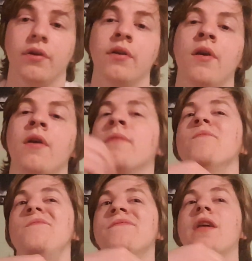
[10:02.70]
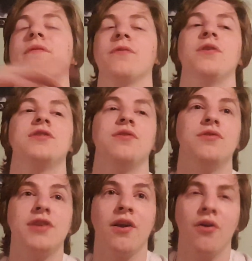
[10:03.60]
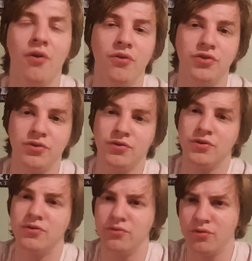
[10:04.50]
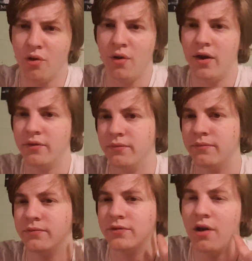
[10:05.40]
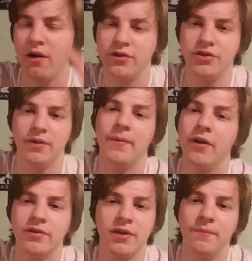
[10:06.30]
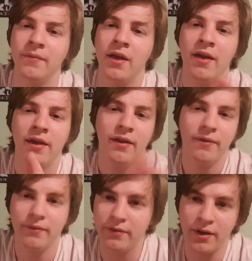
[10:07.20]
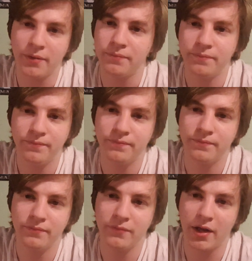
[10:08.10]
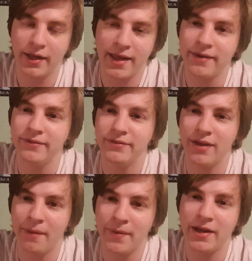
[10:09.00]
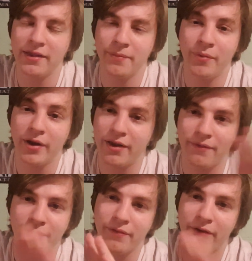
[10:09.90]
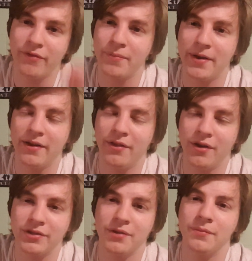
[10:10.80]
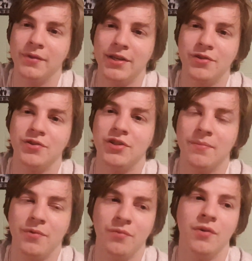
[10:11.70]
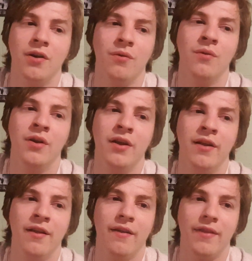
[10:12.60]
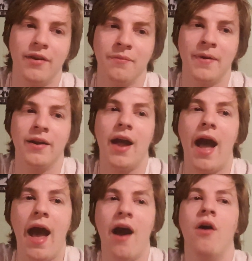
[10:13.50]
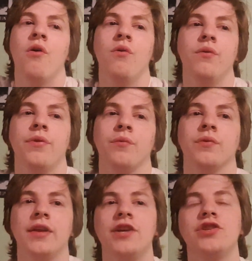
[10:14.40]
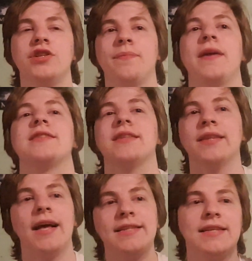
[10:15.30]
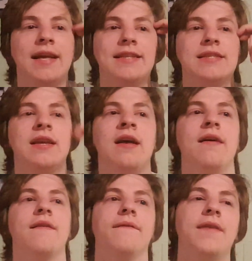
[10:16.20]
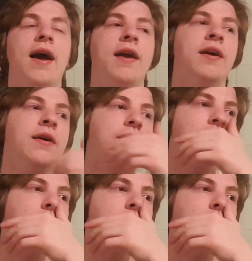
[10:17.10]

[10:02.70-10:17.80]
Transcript: her. And for those of you who are saying, oh, you should just go on and talk shit about her or something. No. Again, I'm making the point. If you've ever been in a long-term relationship, you know that no matter how the relationship ends, unless it ends via